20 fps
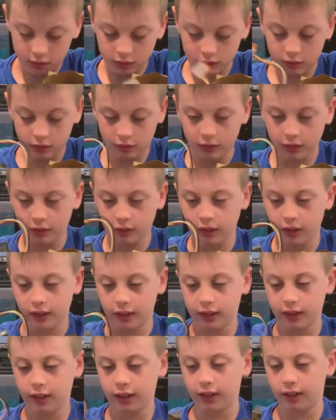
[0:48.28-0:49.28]
looks like
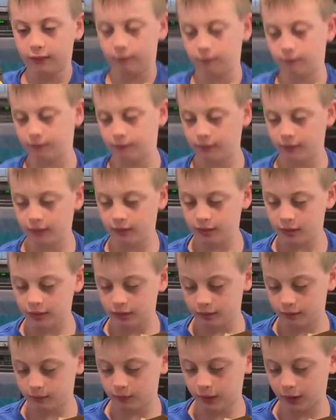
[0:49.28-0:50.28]
a
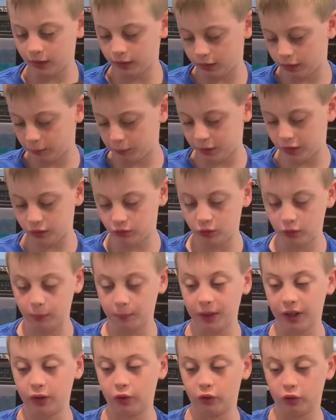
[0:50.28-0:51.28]
fire alarm control
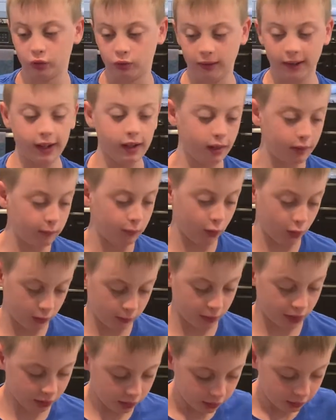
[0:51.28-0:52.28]
panel
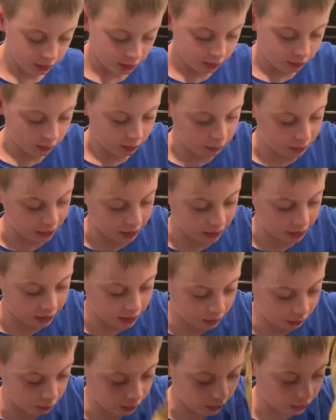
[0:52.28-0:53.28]
transformer. We've been
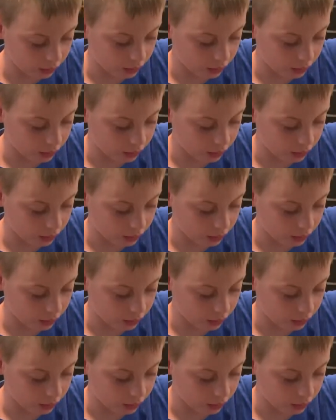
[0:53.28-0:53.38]
needing one of